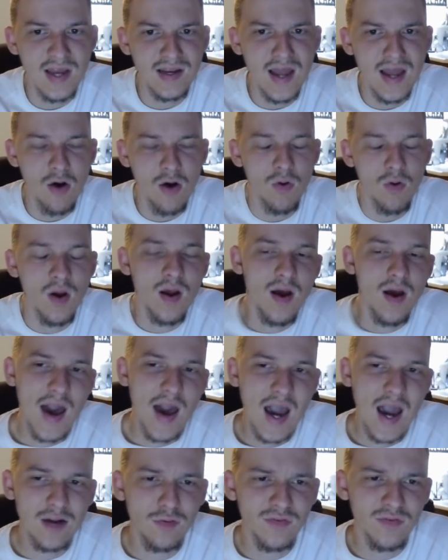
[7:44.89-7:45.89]
Now,
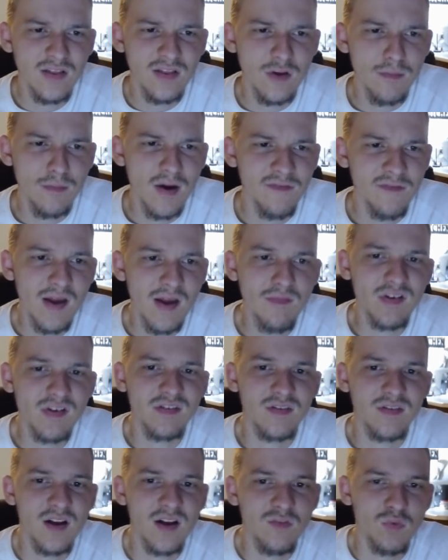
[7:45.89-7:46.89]
I don't think they're my favorite
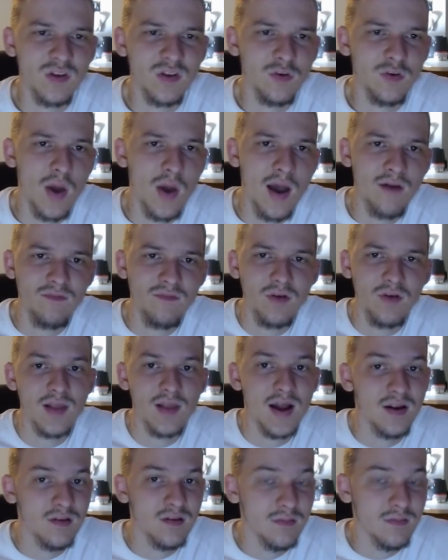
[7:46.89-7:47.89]
studs. We do have a
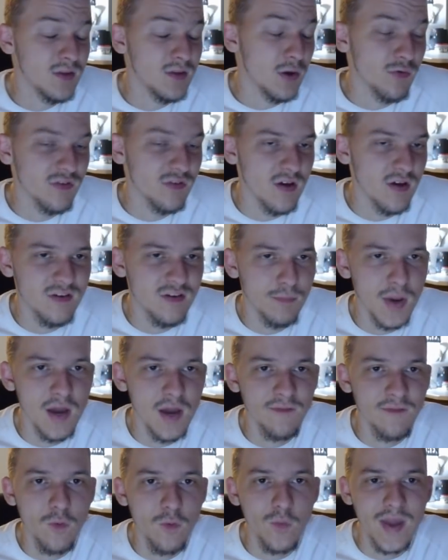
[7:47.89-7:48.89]
lot of you know studs to pay
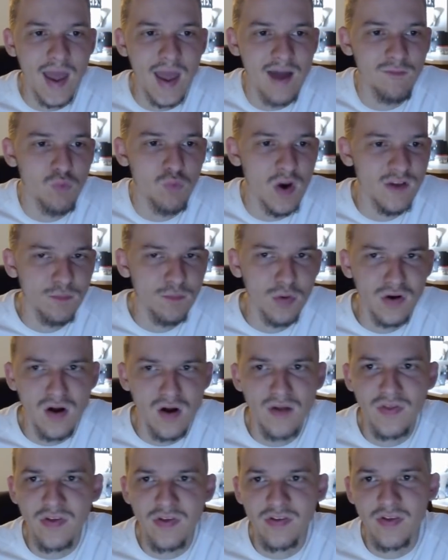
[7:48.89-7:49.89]
up for. We have Westbrook
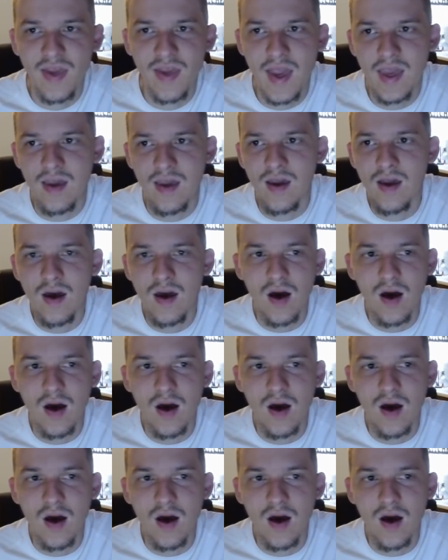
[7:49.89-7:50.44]
on this slate.